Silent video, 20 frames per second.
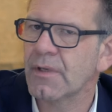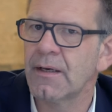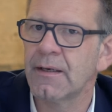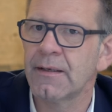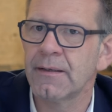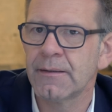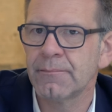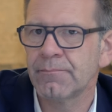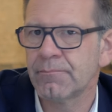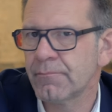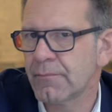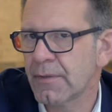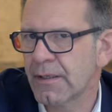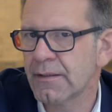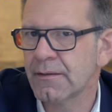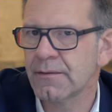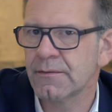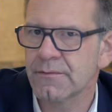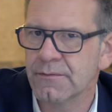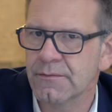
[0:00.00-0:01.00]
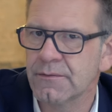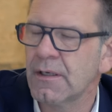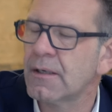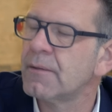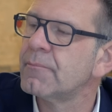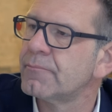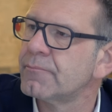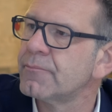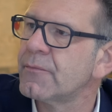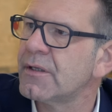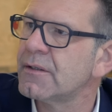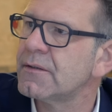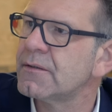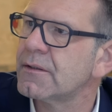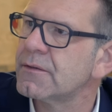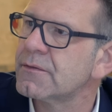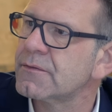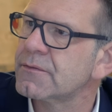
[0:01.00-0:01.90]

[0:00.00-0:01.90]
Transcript: Um, and yeah, that, so,